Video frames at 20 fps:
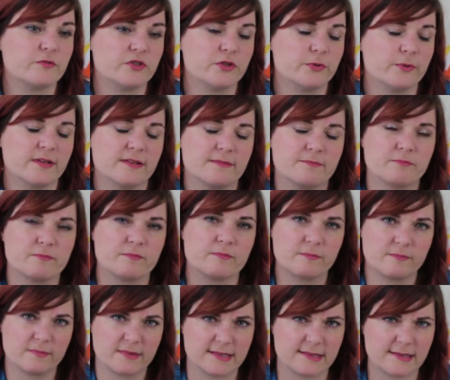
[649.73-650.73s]
do
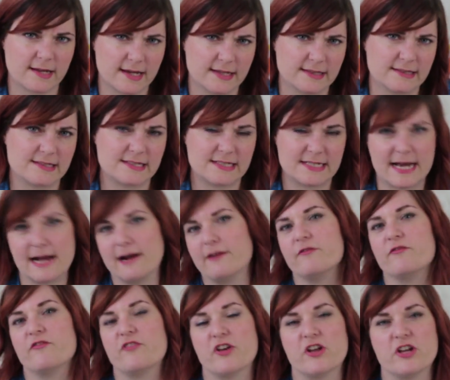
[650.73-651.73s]
a sized
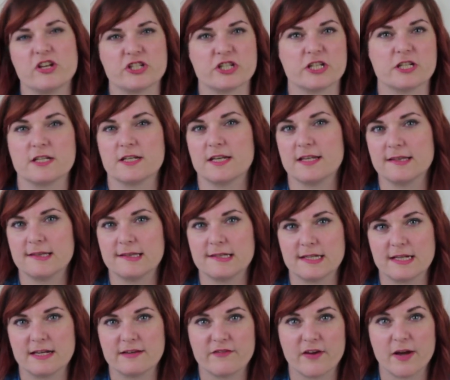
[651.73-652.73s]
down version and
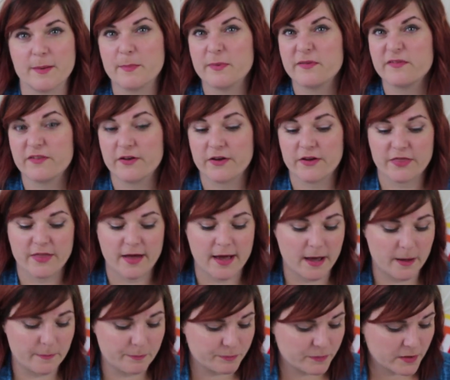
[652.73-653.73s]
see if I prefer
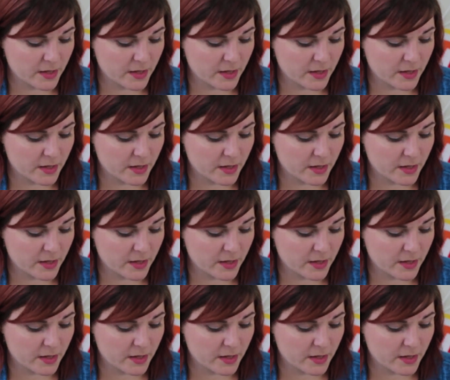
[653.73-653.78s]
that.